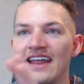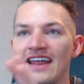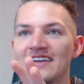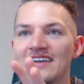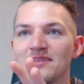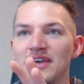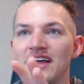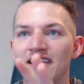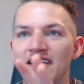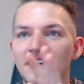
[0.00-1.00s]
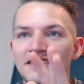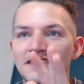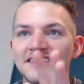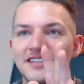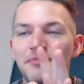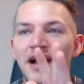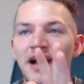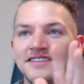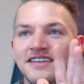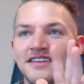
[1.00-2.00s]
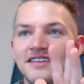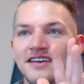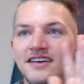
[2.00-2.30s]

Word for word: Les Lepenzen.